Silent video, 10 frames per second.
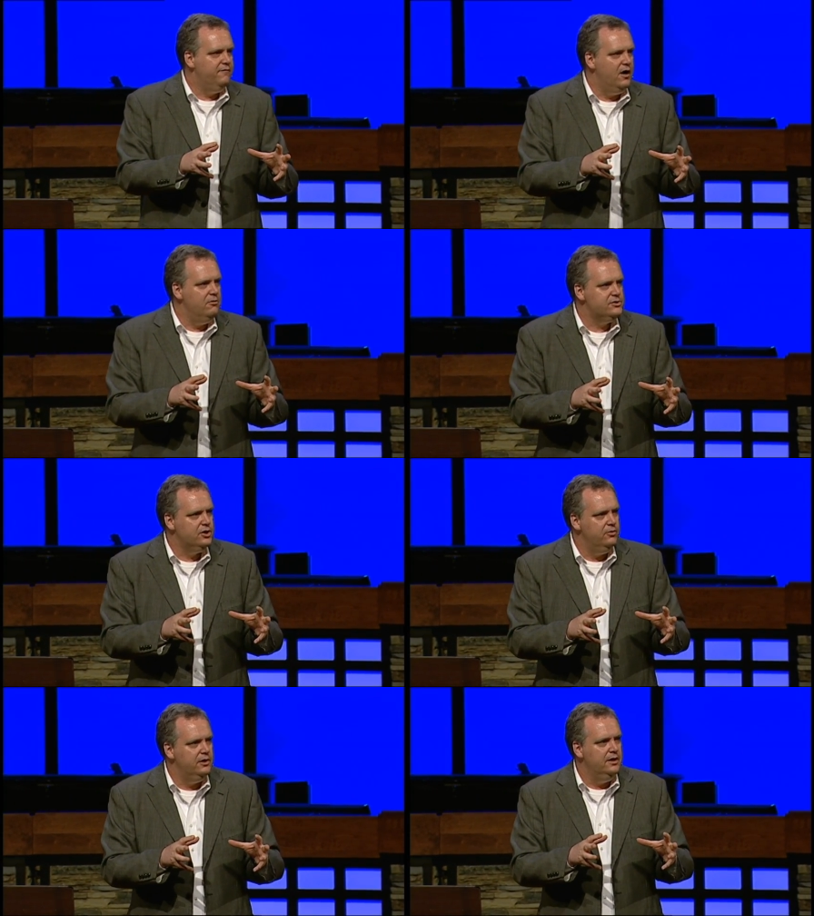folks
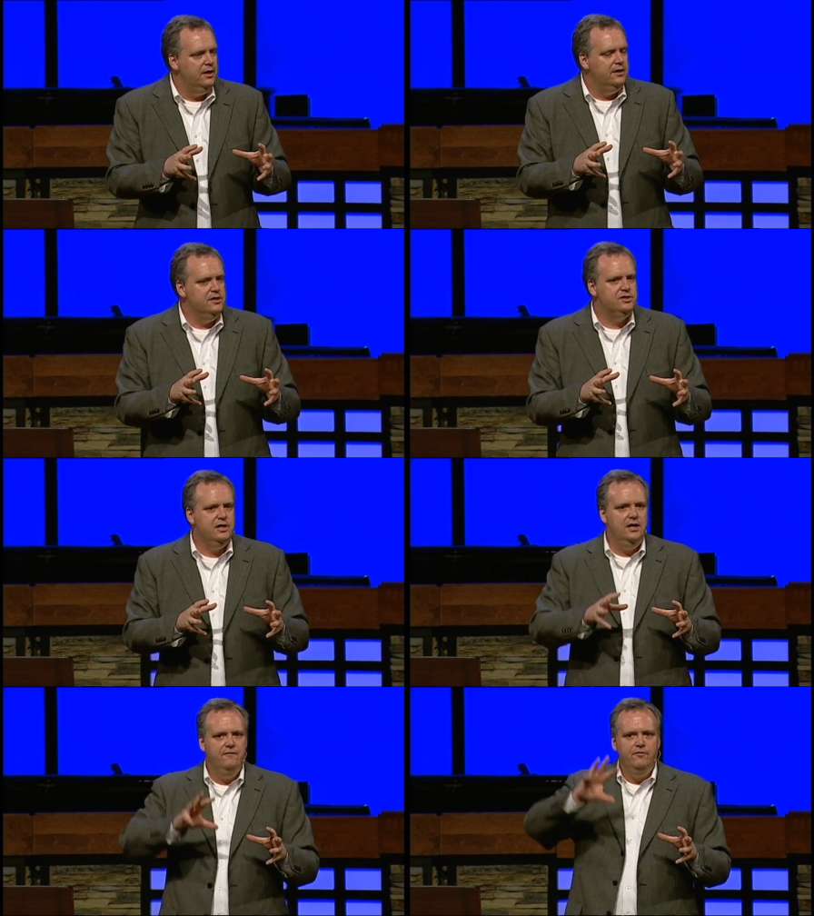who had
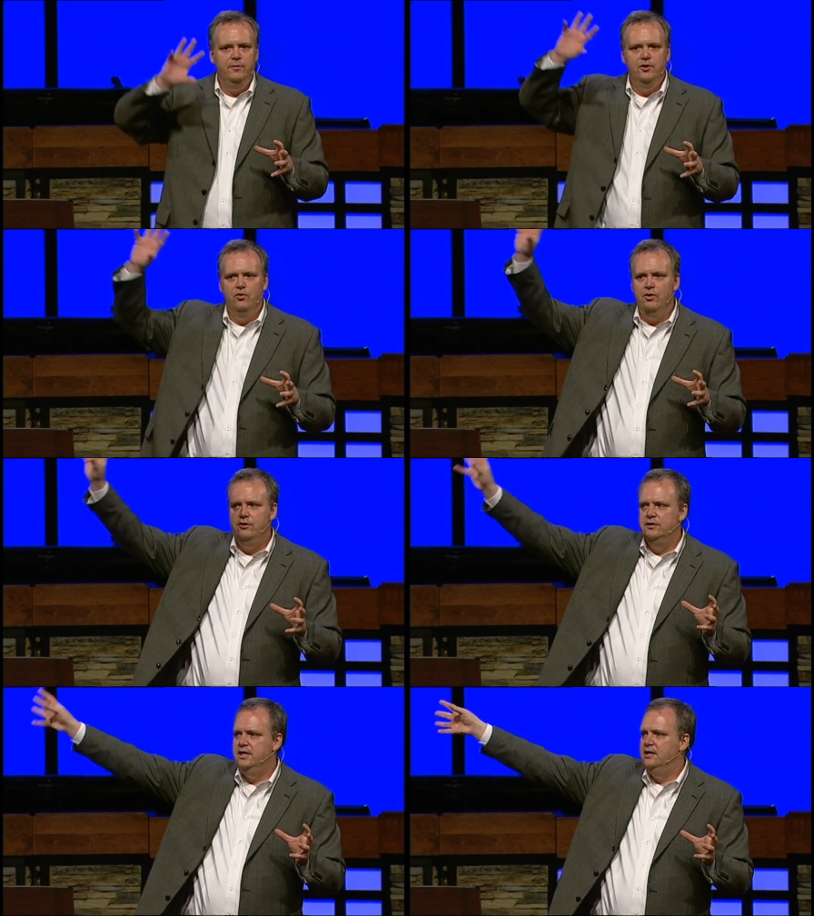descended from the
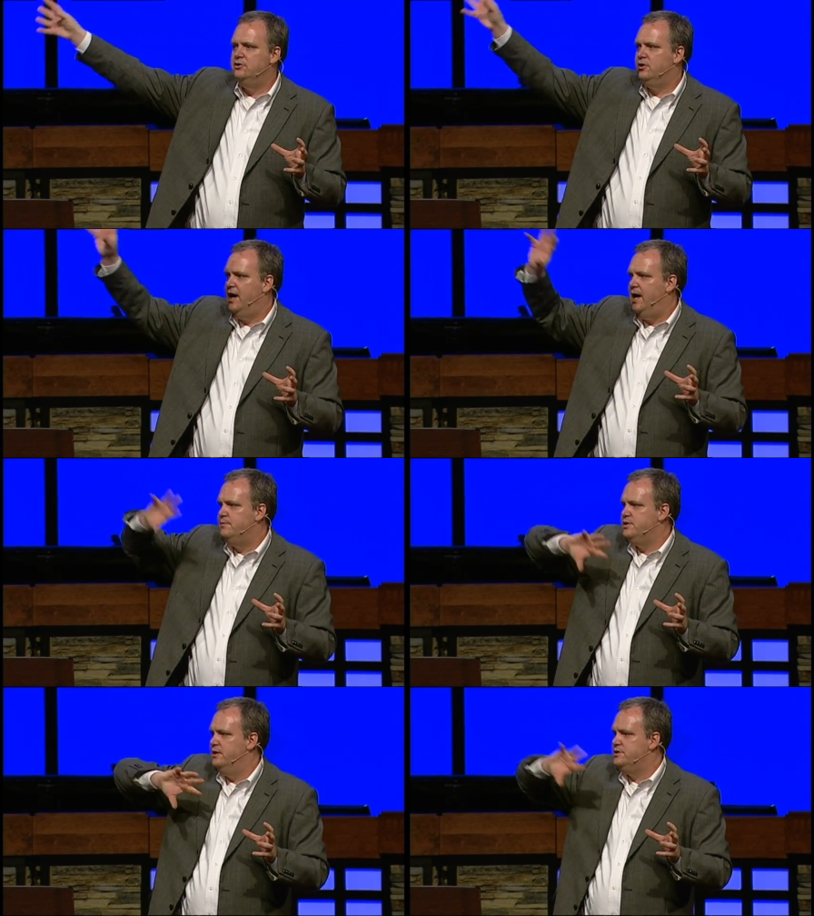northern ten
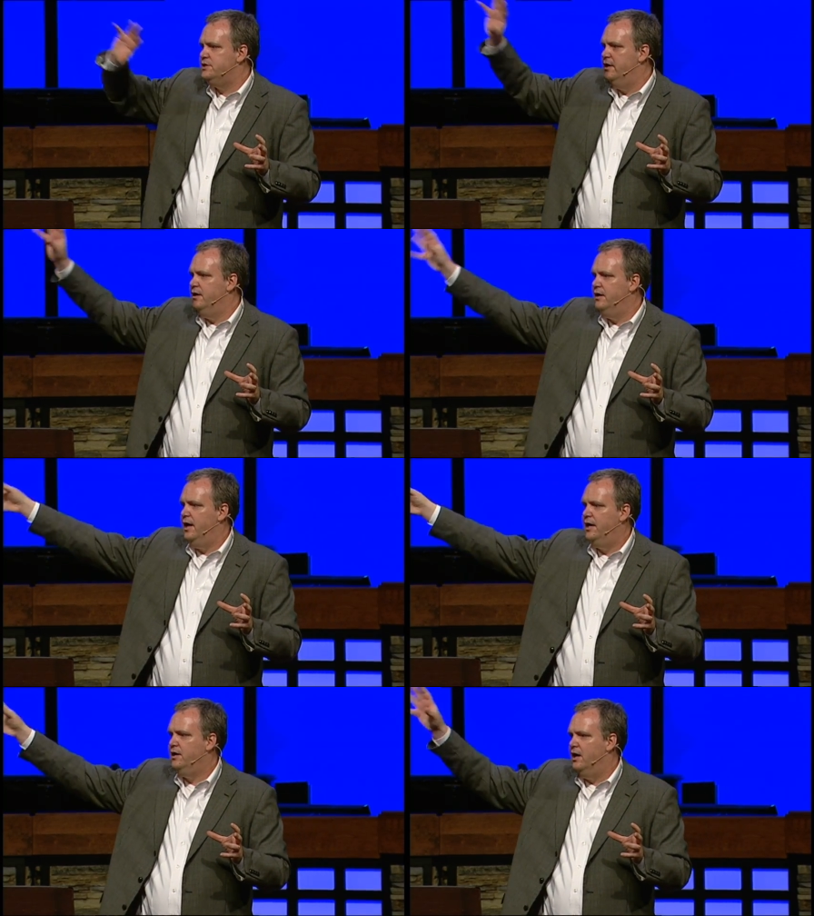tribes that Assyria
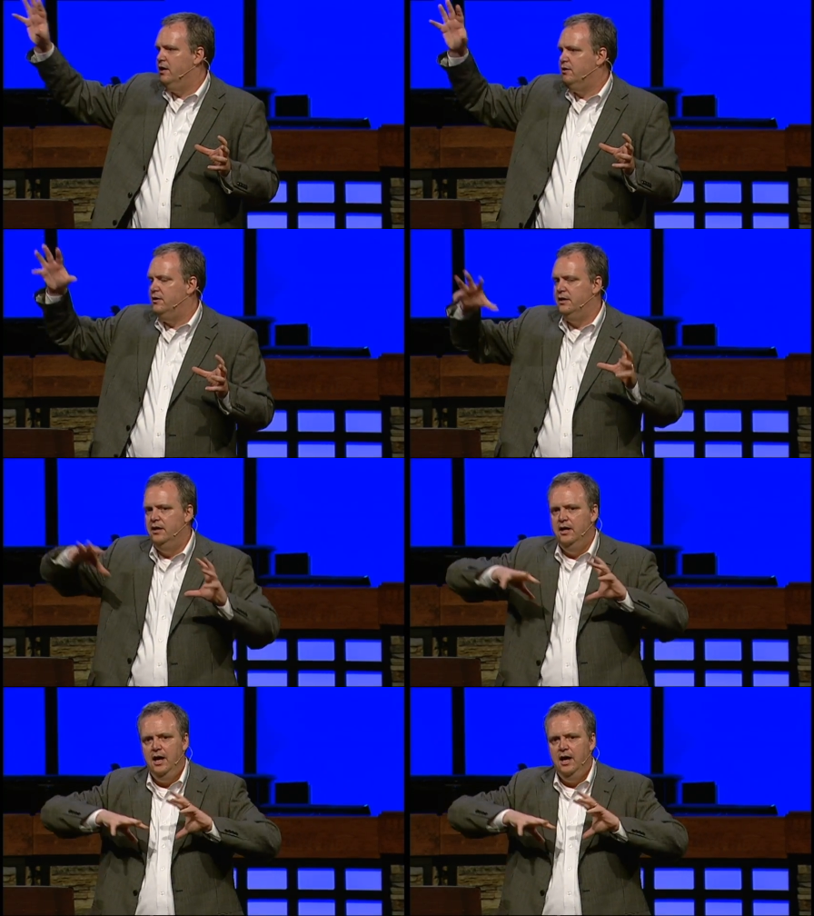had conquered and,